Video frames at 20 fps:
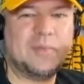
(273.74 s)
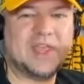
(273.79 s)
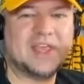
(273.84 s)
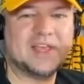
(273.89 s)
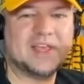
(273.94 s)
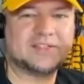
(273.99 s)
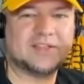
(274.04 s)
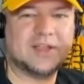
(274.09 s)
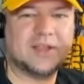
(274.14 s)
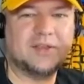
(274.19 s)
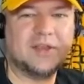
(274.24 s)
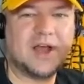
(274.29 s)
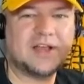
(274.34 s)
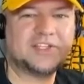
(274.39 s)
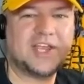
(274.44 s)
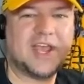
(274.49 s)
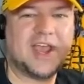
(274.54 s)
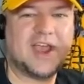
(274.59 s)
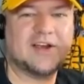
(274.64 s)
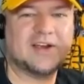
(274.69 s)
because
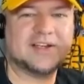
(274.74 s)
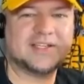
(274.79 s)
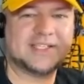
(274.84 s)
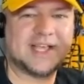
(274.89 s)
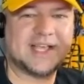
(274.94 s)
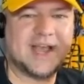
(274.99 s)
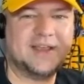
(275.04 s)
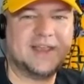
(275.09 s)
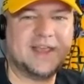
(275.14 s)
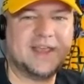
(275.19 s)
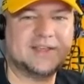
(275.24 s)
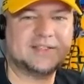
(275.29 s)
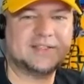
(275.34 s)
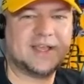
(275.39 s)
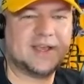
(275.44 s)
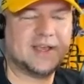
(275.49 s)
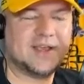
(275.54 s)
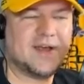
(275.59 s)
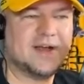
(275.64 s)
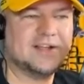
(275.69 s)
najee harris signed his
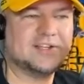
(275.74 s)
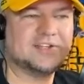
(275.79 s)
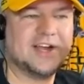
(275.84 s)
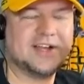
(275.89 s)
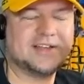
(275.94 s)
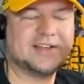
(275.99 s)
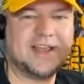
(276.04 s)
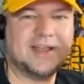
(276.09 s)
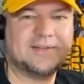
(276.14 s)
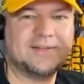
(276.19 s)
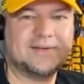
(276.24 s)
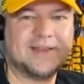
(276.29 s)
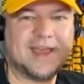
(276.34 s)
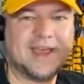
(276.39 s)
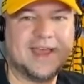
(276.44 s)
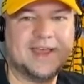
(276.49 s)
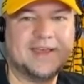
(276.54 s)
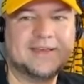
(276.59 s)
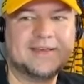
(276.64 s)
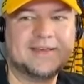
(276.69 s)
uh, contract the other
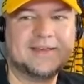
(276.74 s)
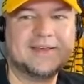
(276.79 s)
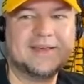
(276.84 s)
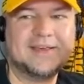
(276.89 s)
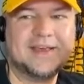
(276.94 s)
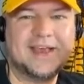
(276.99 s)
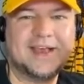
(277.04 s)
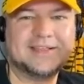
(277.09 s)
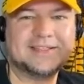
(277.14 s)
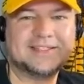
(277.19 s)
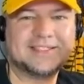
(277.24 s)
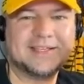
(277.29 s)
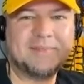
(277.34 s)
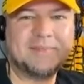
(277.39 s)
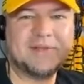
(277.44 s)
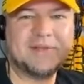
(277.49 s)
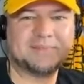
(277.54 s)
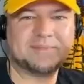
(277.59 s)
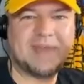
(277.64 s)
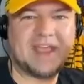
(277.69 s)
day and yep.
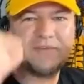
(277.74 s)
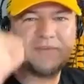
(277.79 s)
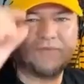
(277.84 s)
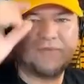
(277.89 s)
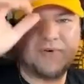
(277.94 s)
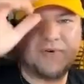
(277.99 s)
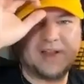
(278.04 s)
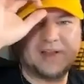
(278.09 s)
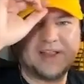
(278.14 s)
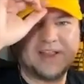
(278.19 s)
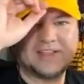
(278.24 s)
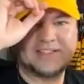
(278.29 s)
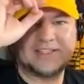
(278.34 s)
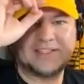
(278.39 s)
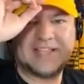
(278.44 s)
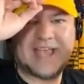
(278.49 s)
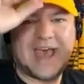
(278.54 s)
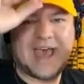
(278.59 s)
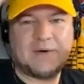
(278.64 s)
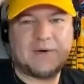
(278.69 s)
somebody was making fun because
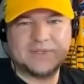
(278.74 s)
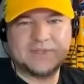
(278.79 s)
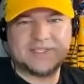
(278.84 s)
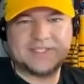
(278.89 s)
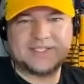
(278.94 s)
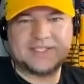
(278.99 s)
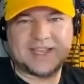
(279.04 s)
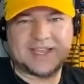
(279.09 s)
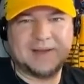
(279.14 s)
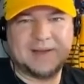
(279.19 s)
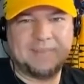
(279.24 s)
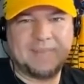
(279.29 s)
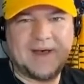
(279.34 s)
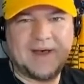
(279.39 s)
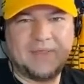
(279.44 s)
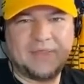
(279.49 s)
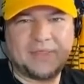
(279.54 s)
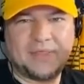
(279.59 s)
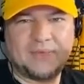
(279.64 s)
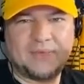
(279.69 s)
his hat was sticking
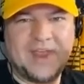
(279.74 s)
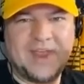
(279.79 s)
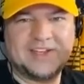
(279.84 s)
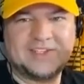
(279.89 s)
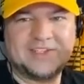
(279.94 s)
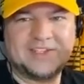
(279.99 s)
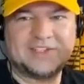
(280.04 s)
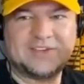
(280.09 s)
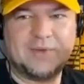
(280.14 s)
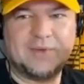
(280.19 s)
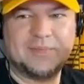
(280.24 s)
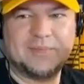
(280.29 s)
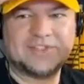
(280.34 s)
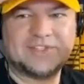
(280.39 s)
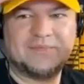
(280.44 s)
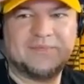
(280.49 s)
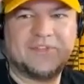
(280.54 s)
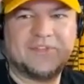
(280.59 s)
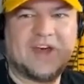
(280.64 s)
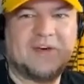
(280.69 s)
about three inches almost
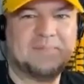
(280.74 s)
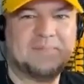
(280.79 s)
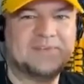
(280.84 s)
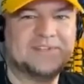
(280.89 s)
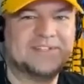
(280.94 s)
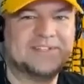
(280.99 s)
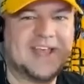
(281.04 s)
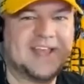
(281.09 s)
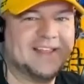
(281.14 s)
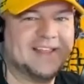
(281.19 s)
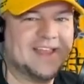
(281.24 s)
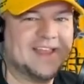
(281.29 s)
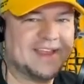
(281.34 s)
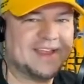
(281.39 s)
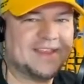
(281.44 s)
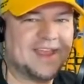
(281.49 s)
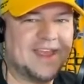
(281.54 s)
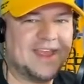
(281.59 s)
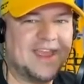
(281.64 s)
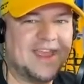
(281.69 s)
up top of his head like
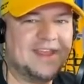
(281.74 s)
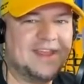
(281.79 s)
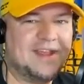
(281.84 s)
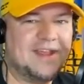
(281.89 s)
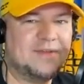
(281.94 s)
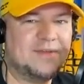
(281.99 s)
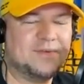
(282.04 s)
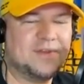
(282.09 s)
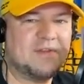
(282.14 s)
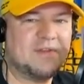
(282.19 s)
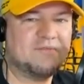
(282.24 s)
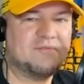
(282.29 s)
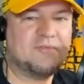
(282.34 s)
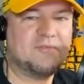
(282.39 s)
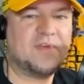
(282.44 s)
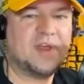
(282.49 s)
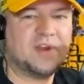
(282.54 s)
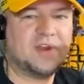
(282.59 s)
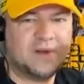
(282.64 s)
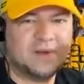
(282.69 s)
it, it either didn't
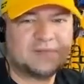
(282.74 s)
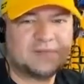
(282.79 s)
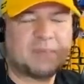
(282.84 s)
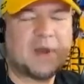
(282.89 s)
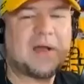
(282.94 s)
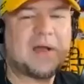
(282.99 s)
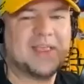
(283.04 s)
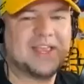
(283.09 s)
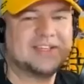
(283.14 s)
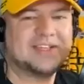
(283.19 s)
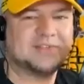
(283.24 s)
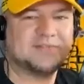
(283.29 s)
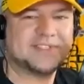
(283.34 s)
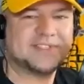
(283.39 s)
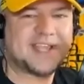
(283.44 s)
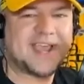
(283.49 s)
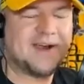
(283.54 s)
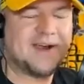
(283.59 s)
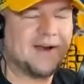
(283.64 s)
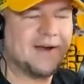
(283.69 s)
fit or it's probably because of
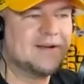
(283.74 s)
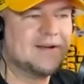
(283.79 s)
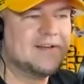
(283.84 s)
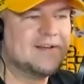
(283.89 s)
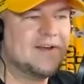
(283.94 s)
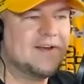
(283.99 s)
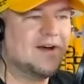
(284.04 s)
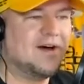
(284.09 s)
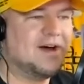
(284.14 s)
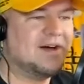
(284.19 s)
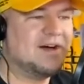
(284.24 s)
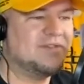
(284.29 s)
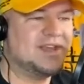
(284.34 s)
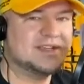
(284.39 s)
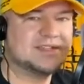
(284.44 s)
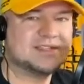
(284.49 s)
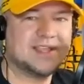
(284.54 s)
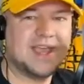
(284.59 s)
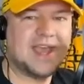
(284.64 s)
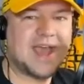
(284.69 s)
his hair
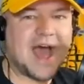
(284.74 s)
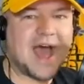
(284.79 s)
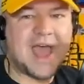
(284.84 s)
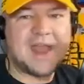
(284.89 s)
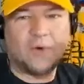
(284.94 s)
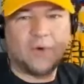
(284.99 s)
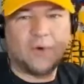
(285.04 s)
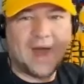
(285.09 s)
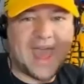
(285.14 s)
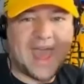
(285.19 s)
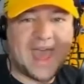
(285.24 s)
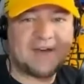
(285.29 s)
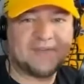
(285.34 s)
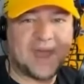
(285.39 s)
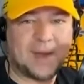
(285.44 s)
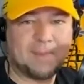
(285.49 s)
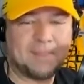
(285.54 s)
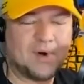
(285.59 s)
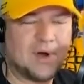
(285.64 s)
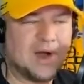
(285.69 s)
obviously i don't have
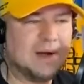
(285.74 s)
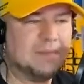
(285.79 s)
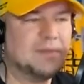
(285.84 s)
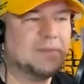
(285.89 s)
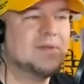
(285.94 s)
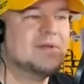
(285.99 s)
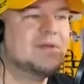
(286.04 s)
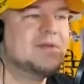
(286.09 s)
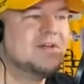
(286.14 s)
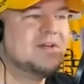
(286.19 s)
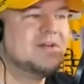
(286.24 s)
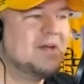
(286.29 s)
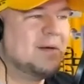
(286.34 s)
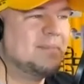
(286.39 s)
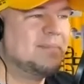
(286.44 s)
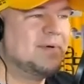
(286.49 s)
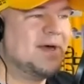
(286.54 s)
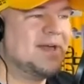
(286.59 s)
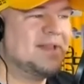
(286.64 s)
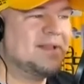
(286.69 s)
that problem
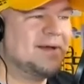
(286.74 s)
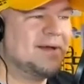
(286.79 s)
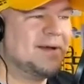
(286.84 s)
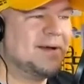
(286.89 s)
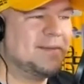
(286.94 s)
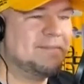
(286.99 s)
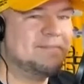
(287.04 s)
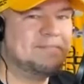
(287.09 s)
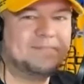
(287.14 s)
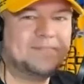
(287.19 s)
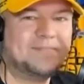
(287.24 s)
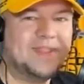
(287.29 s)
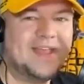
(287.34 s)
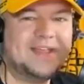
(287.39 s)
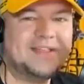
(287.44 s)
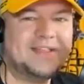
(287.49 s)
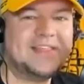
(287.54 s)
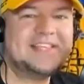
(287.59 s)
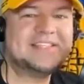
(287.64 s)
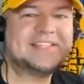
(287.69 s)
but um,
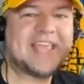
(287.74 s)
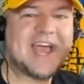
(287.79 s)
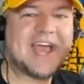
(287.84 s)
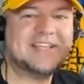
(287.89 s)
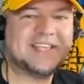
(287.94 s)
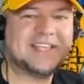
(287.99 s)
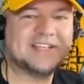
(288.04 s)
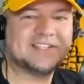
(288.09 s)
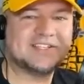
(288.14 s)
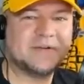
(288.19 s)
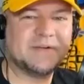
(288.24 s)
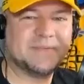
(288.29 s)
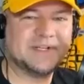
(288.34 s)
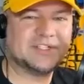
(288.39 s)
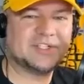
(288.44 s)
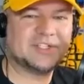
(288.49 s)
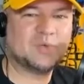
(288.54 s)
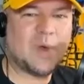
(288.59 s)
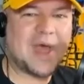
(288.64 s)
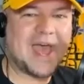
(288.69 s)
it, these guys get so
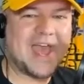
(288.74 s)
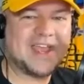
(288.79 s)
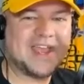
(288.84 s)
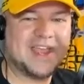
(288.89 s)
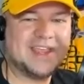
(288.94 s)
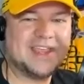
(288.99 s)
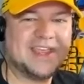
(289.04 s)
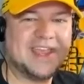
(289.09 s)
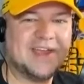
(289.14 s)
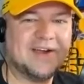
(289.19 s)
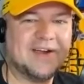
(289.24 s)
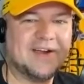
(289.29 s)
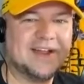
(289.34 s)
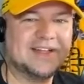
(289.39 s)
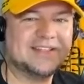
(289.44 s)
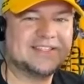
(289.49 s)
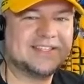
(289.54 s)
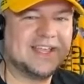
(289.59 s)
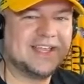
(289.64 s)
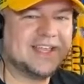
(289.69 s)
much swag and gear and
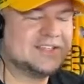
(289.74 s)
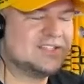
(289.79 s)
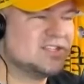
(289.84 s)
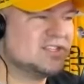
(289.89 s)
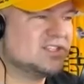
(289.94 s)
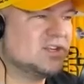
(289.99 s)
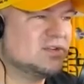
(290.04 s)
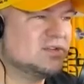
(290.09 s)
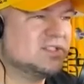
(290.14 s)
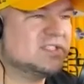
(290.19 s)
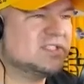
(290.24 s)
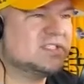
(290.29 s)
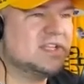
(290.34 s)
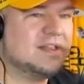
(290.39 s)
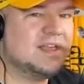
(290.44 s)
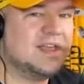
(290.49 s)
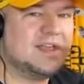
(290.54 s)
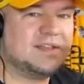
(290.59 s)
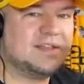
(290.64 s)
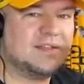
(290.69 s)
it's like it's just so
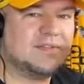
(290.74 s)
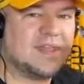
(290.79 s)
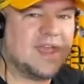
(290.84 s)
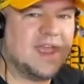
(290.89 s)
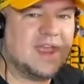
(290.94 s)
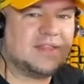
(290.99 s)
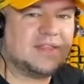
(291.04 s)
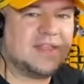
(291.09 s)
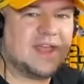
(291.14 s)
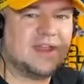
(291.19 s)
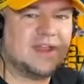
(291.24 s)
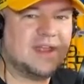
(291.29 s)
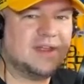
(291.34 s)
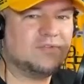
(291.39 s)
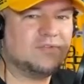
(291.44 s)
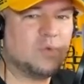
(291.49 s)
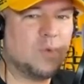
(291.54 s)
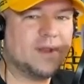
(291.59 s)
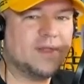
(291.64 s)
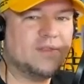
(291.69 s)
silly to think that
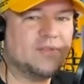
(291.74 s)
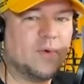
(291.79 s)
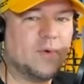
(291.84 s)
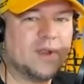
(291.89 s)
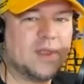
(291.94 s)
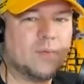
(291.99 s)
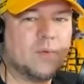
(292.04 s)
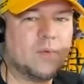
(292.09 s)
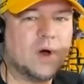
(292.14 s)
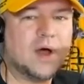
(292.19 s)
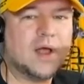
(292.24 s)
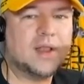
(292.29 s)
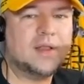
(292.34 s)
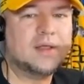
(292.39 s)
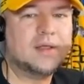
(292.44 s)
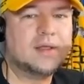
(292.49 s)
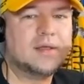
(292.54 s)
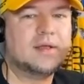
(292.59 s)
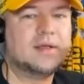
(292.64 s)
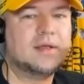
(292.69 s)
in 2021
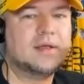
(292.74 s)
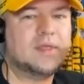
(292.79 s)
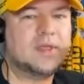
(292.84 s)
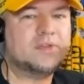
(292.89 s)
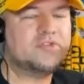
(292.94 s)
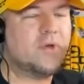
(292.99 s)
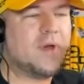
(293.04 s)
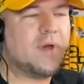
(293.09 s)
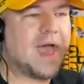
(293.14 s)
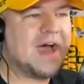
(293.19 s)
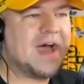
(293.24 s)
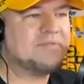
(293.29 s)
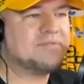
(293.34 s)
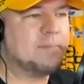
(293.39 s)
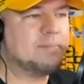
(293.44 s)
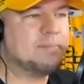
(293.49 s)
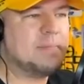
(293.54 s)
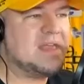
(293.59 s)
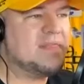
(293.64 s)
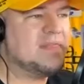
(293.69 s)
that you have
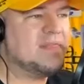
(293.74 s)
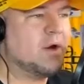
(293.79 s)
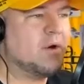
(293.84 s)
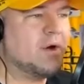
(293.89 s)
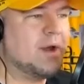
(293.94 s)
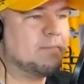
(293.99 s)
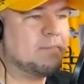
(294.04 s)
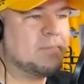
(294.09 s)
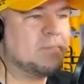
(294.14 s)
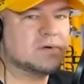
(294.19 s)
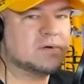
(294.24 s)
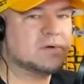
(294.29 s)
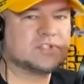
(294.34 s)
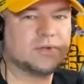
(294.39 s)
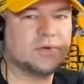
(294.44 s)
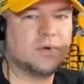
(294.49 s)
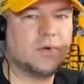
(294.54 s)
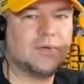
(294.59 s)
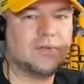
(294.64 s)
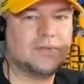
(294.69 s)
to be there in
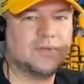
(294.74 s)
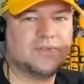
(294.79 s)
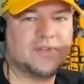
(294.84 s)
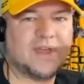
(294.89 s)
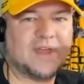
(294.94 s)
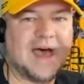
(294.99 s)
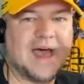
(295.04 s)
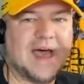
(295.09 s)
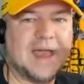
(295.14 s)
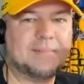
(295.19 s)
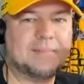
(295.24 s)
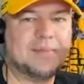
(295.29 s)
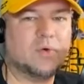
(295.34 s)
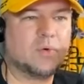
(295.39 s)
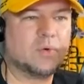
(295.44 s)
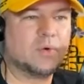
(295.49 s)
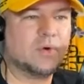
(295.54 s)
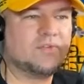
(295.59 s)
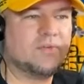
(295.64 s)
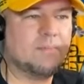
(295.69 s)
person all the time in
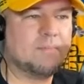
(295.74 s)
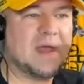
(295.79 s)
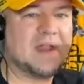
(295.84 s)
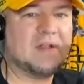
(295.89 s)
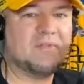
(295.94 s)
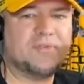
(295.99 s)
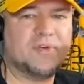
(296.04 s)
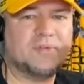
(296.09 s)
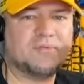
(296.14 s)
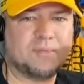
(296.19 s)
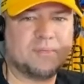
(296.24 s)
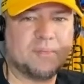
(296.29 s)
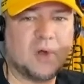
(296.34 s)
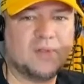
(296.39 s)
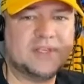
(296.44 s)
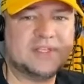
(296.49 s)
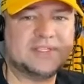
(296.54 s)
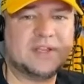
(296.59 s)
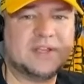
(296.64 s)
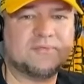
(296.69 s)
order to benefit from all
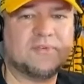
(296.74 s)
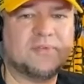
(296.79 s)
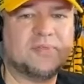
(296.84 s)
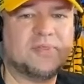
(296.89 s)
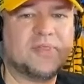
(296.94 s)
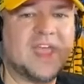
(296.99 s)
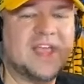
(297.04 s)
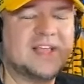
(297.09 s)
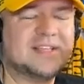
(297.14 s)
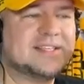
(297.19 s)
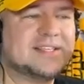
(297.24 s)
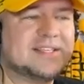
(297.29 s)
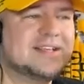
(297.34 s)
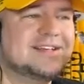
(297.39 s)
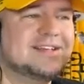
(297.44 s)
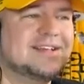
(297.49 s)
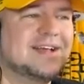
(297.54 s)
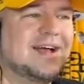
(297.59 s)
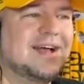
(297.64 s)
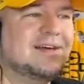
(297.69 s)
these different things.
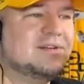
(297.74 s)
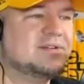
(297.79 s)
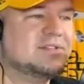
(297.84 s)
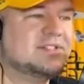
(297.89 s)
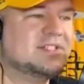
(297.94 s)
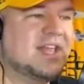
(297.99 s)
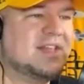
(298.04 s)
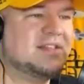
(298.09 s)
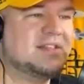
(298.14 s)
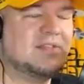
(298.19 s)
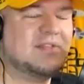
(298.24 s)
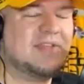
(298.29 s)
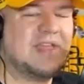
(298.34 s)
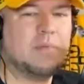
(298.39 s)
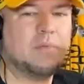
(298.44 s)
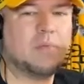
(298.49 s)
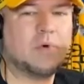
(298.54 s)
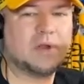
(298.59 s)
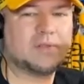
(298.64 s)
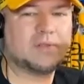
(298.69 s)
I understand the
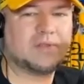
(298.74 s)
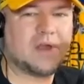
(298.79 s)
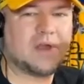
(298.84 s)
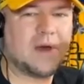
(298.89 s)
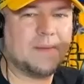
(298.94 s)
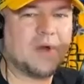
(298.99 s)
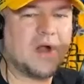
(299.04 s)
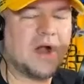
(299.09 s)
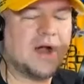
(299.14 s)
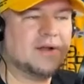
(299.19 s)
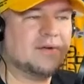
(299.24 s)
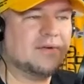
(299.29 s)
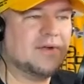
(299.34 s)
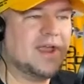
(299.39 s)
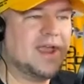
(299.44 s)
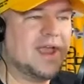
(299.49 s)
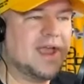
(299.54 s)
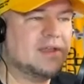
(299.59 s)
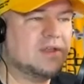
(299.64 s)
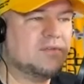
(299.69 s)
teamwork, the
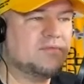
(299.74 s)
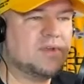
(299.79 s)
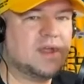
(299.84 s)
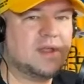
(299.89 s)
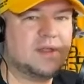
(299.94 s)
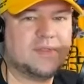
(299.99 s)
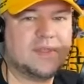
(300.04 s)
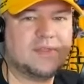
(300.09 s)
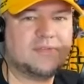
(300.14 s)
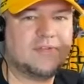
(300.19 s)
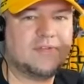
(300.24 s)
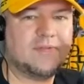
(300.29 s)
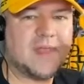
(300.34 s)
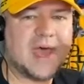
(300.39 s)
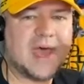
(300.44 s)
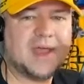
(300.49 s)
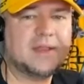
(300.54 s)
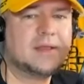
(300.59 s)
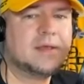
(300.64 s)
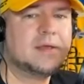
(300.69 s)
camaraderie end of it, this and
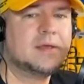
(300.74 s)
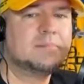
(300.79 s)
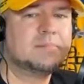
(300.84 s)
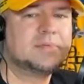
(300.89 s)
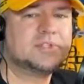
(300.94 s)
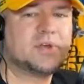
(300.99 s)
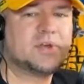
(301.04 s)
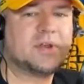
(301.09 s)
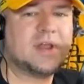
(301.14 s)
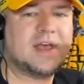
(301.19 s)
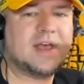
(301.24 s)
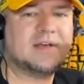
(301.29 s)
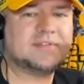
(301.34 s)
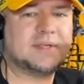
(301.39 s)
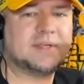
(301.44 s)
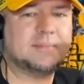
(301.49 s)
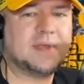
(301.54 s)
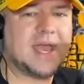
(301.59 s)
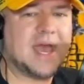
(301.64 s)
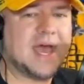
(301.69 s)
that, but you're going to have
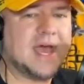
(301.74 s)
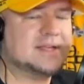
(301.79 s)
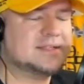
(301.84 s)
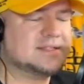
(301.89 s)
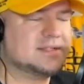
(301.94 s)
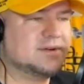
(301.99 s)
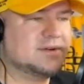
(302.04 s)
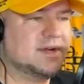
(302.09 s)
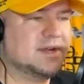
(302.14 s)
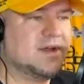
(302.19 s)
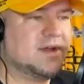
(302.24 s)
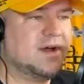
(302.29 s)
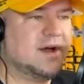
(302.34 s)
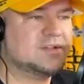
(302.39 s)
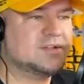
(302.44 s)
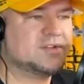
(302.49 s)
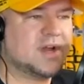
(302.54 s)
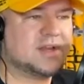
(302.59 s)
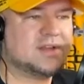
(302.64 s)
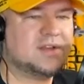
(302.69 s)
some guys that are in
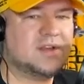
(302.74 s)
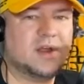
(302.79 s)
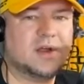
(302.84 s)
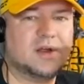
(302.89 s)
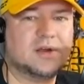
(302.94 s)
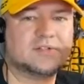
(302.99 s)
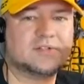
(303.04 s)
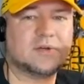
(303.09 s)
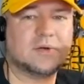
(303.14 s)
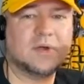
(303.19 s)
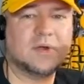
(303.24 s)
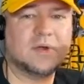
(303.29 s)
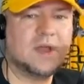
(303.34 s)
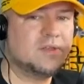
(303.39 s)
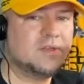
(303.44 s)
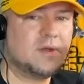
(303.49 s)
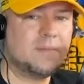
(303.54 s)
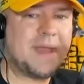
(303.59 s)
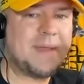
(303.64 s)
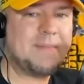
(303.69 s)
contract years, or
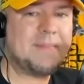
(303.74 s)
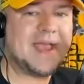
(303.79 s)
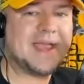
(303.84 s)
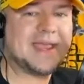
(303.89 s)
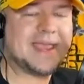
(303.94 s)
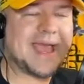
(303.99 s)
there may be a